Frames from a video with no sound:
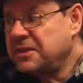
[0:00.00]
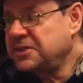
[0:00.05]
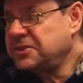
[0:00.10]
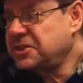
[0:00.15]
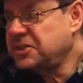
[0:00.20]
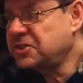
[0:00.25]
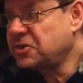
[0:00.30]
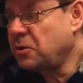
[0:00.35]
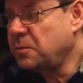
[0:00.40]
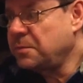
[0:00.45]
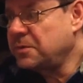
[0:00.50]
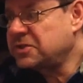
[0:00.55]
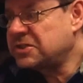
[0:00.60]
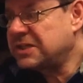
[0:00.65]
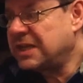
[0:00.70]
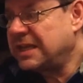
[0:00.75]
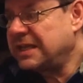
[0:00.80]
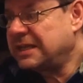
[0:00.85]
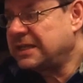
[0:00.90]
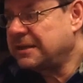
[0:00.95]
This is
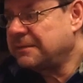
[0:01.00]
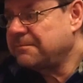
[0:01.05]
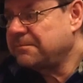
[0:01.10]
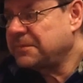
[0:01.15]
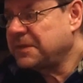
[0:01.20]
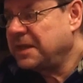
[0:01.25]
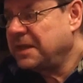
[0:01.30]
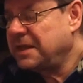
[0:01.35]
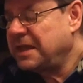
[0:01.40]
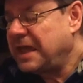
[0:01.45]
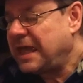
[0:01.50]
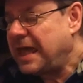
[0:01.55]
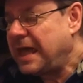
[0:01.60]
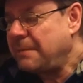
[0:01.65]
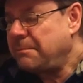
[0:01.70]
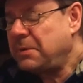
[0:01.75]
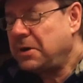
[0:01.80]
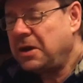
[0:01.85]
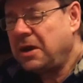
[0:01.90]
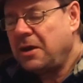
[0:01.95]
almost like
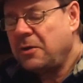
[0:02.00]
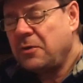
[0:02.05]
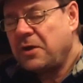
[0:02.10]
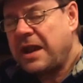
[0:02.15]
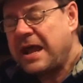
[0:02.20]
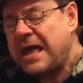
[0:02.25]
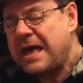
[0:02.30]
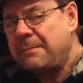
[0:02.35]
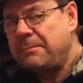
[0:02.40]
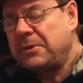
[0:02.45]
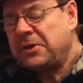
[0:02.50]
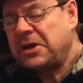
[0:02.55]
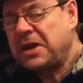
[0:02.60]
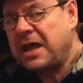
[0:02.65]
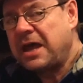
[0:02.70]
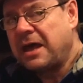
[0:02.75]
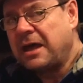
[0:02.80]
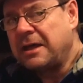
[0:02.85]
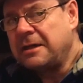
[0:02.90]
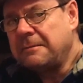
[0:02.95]
Aberlour
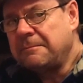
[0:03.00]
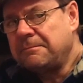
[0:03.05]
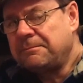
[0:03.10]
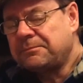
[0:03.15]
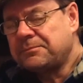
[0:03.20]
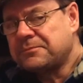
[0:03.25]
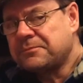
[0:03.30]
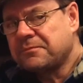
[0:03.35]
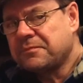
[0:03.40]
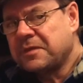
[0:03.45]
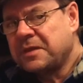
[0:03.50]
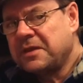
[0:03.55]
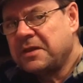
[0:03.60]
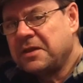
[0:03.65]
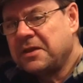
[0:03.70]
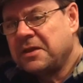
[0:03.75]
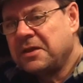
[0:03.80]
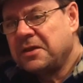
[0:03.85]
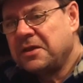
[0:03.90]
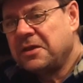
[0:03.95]
A'bunadh
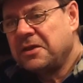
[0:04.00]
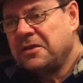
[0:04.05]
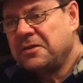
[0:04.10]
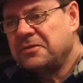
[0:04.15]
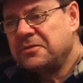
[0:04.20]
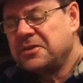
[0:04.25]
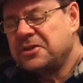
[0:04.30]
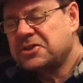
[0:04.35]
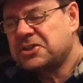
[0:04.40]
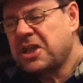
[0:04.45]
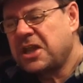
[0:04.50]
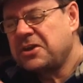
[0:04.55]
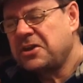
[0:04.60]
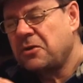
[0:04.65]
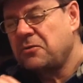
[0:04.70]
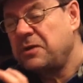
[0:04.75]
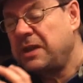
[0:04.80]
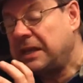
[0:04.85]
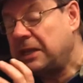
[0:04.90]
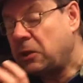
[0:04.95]
this getting
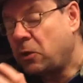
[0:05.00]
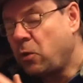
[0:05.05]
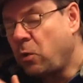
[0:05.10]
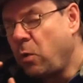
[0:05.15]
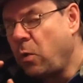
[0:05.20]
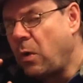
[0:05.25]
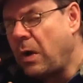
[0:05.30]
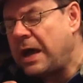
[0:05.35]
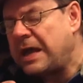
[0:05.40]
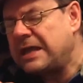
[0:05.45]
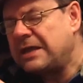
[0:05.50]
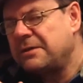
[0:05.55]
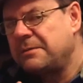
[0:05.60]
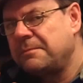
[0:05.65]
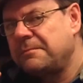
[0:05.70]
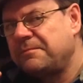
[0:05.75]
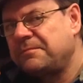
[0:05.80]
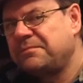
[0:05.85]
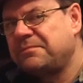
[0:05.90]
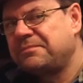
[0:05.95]
a really
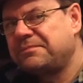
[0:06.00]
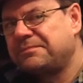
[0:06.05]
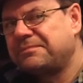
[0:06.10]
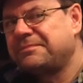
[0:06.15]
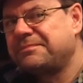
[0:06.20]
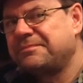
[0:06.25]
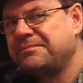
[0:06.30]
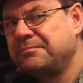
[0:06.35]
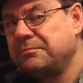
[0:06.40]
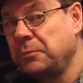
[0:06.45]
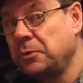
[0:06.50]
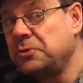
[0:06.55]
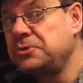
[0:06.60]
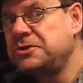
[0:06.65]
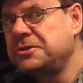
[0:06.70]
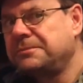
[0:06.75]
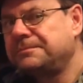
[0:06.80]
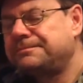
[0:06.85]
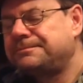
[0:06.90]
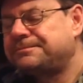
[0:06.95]
quiet
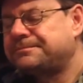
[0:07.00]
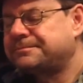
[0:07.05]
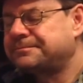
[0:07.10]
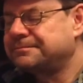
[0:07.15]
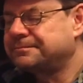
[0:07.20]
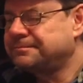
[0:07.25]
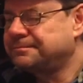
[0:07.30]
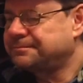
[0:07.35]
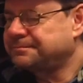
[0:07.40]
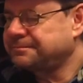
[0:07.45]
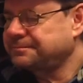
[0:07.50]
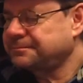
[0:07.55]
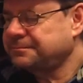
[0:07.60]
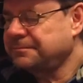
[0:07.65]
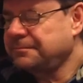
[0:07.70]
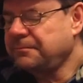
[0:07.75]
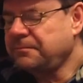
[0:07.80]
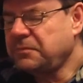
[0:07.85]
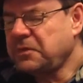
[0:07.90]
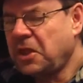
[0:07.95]
mood,
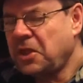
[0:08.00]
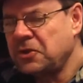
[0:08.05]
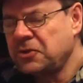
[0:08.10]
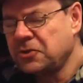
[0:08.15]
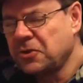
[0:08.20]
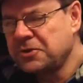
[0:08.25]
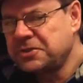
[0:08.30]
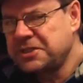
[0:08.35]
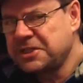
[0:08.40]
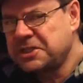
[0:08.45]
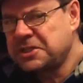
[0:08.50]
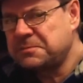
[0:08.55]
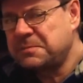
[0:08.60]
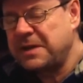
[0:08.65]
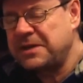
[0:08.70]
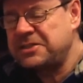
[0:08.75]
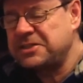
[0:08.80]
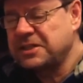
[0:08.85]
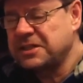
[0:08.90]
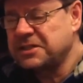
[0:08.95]
not
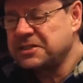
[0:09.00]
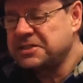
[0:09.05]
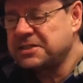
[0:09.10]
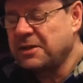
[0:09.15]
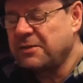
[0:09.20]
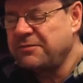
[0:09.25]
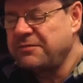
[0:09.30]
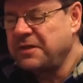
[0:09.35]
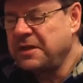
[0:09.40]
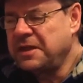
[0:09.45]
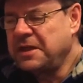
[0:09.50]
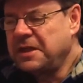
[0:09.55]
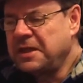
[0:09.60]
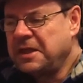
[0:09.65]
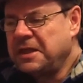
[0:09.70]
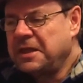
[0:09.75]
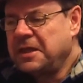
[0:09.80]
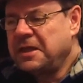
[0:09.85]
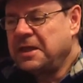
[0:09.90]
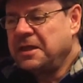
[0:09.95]
expressing itself,
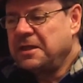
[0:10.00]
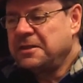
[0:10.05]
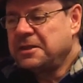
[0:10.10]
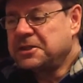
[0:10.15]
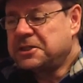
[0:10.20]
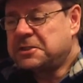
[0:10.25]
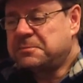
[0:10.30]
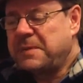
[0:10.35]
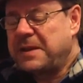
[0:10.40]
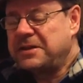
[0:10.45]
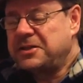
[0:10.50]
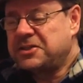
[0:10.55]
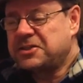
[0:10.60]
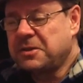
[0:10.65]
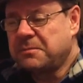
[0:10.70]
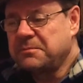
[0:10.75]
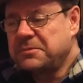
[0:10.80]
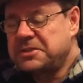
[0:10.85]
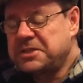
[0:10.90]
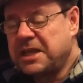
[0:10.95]
that spent
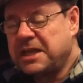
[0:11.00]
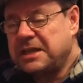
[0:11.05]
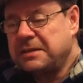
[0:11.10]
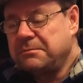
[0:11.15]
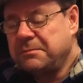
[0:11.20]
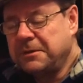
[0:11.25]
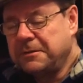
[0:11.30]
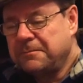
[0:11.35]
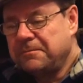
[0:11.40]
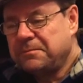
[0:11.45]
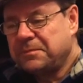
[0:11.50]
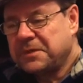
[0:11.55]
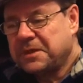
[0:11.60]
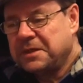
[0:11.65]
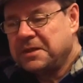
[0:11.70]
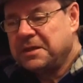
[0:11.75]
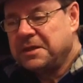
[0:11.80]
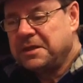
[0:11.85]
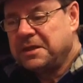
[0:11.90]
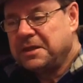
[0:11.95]
some time
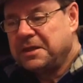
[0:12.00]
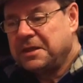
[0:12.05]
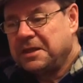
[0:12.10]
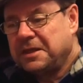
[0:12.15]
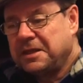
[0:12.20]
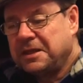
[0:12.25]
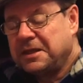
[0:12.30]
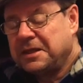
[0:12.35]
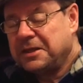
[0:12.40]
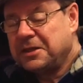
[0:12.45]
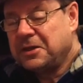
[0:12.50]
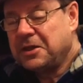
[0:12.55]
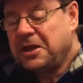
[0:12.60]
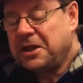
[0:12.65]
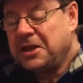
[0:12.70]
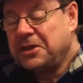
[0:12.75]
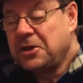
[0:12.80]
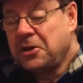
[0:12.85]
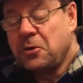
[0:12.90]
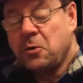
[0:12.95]

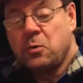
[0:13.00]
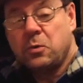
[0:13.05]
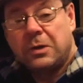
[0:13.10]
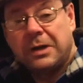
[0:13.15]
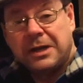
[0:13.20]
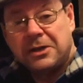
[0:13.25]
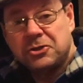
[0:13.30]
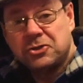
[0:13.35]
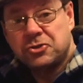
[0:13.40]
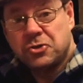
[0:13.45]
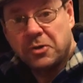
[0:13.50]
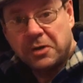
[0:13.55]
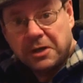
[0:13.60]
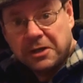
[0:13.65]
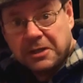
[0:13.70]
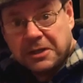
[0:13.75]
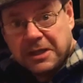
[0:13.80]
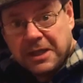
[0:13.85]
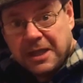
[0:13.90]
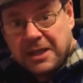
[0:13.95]
in an old
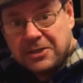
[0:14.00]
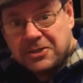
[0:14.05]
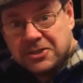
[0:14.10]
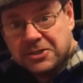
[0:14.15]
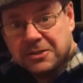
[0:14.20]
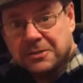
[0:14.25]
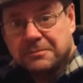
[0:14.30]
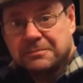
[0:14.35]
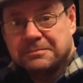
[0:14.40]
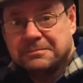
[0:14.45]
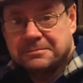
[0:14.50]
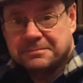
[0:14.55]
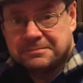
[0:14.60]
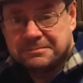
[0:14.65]
Glendronach cask,